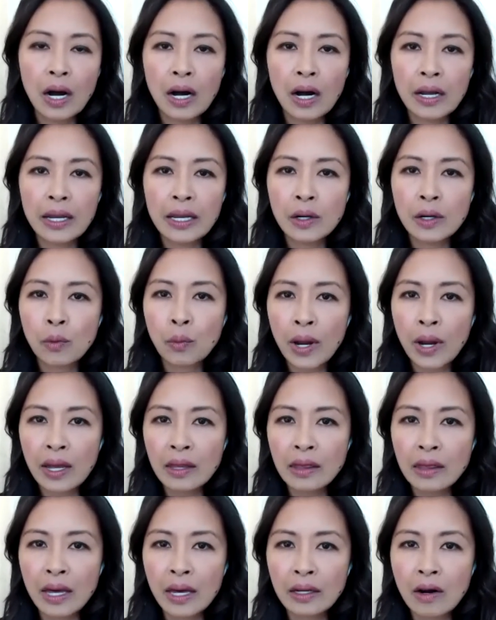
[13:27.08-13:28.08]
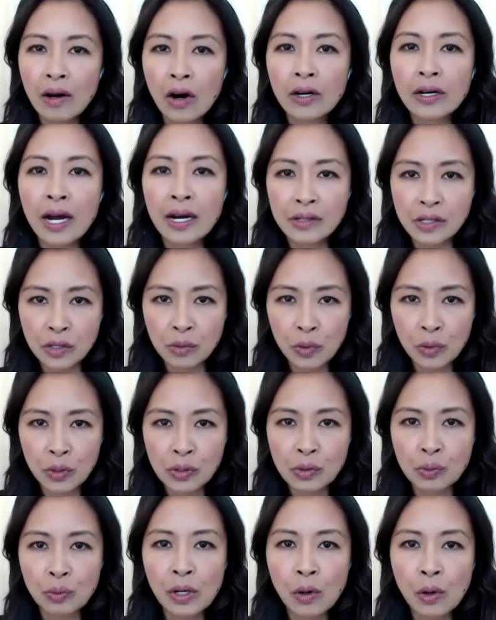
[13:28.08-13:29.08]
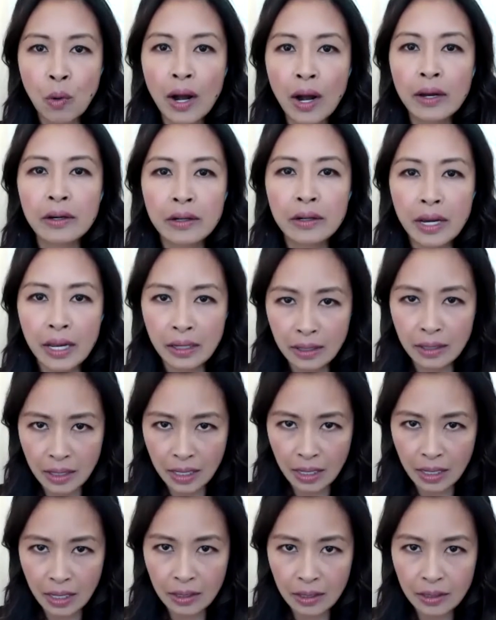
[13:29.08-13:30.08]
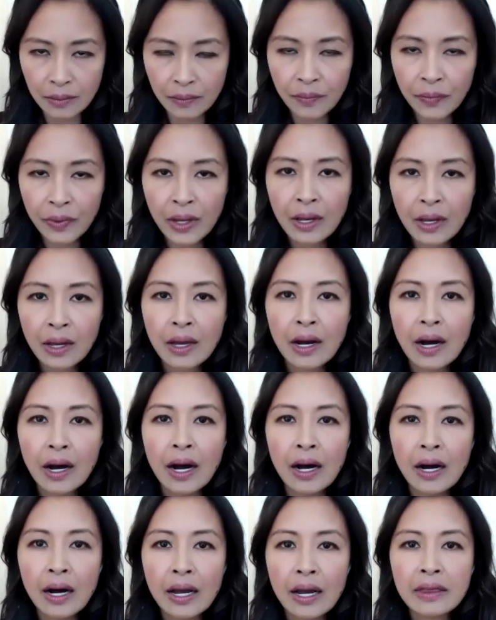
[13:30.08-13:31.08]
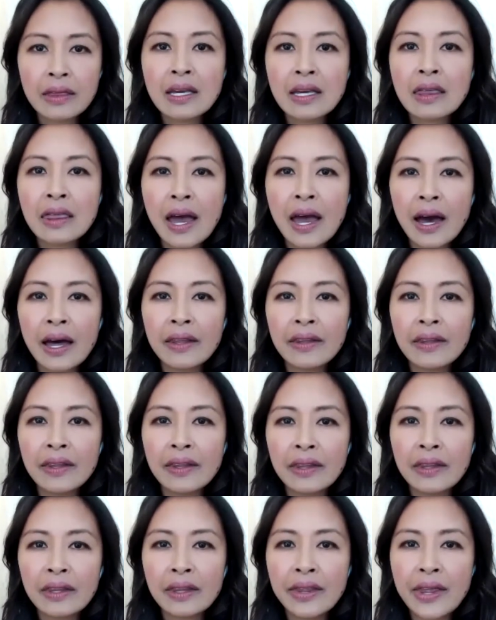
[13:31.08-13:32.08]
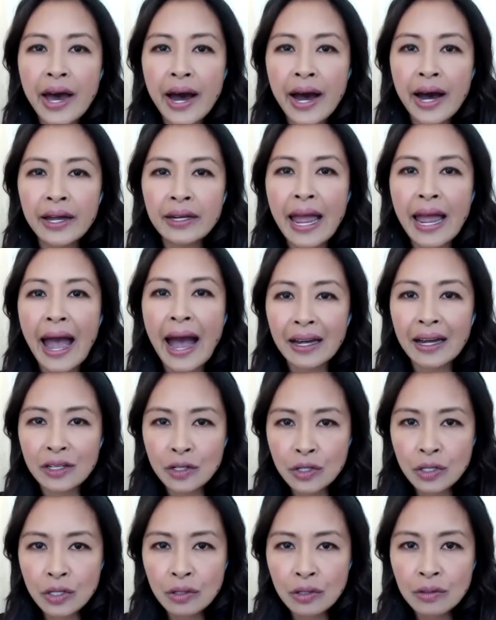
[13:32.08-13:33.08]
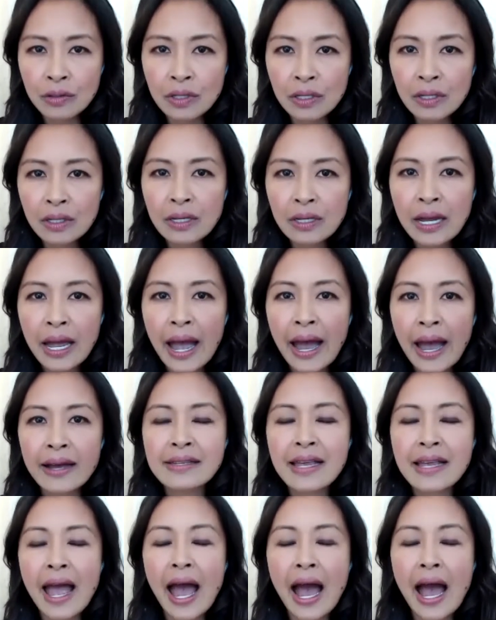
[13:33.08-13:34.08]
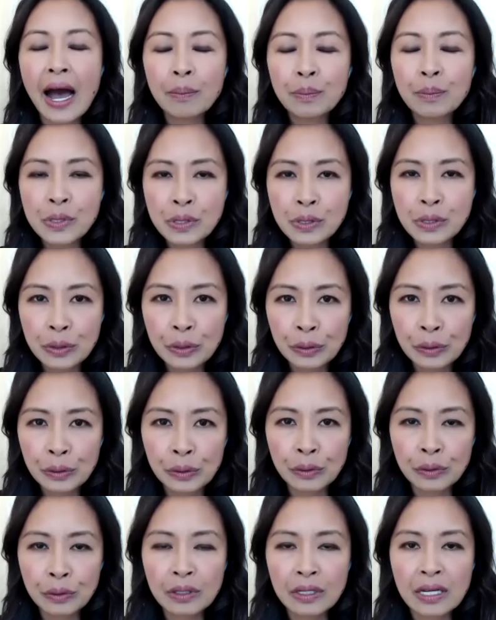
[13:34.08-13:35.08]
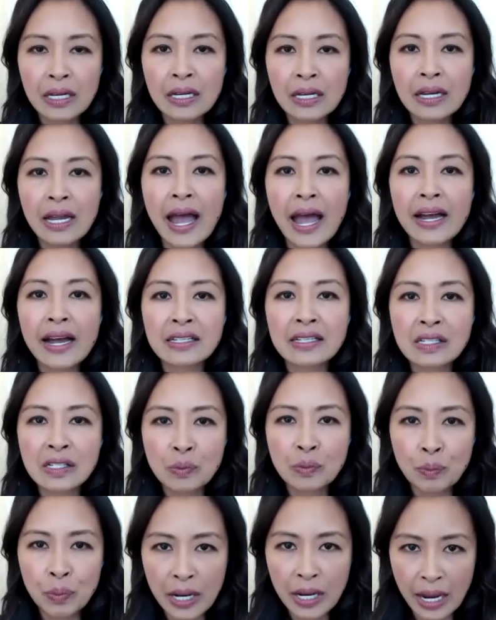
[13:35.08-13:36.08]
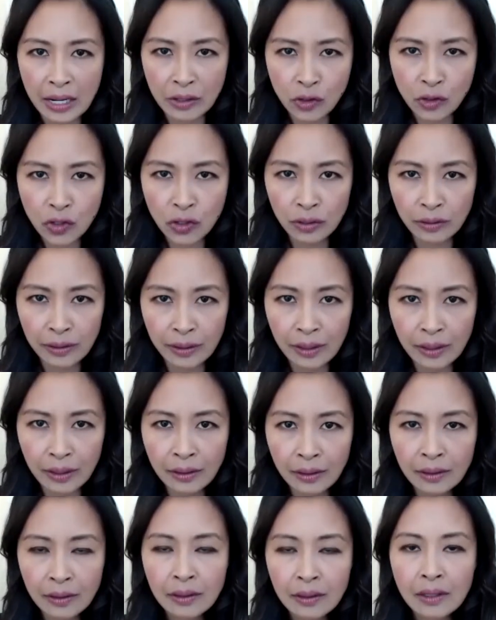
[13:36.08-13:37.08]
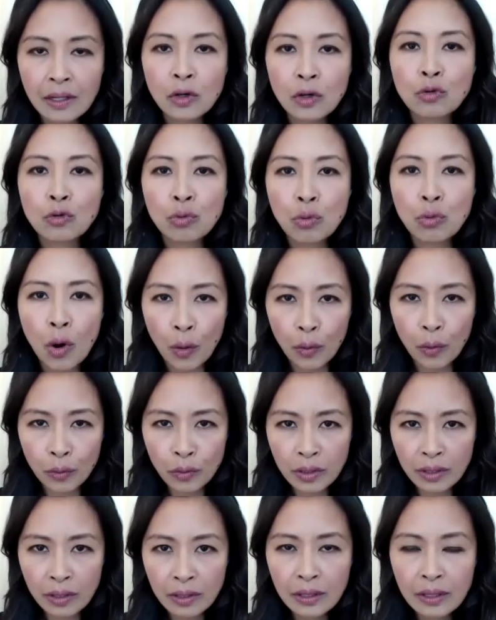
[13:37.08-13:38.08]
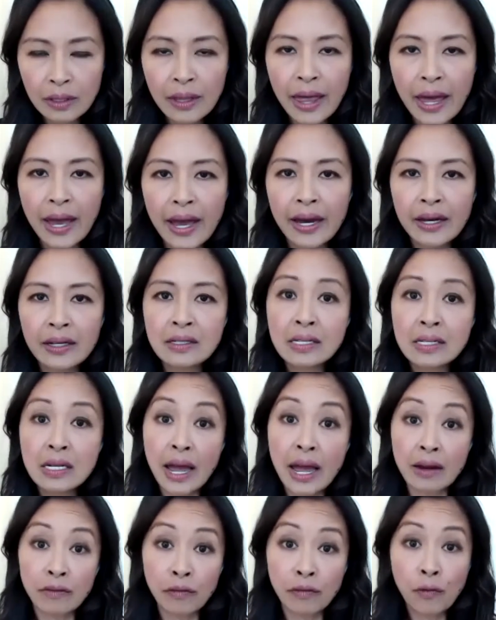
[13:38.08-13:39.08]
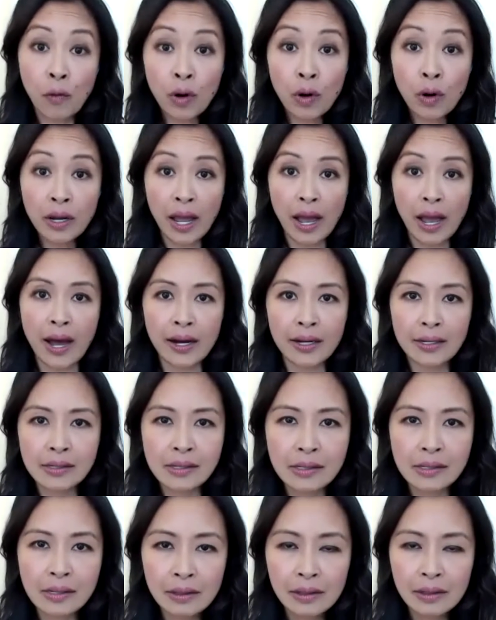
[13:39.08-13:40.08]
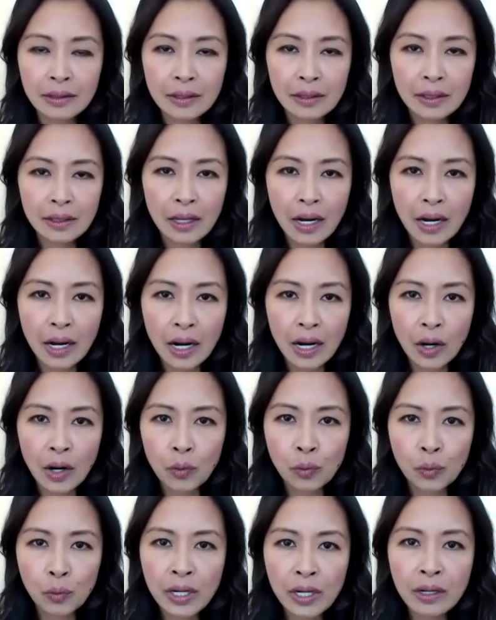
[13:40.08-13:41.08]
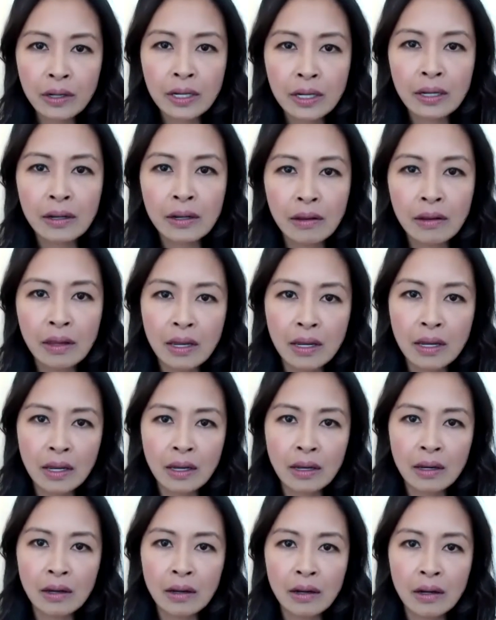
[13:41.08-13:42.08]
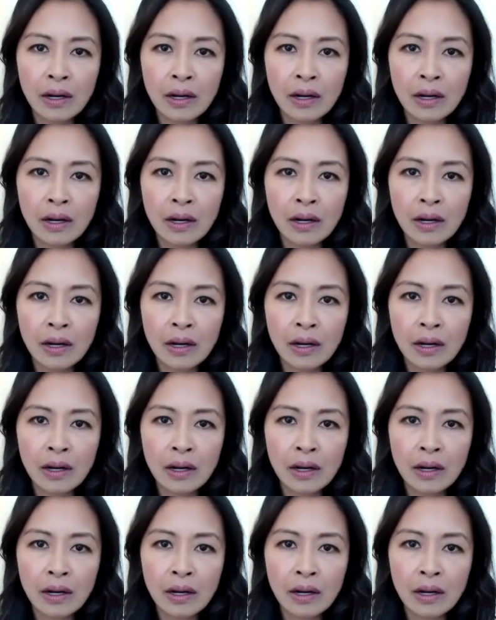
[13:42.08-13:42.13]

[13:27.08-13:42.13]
in a way that our customers require and need. I think that that attitude has absolutely exponentially grown. And at Forkast, we are in the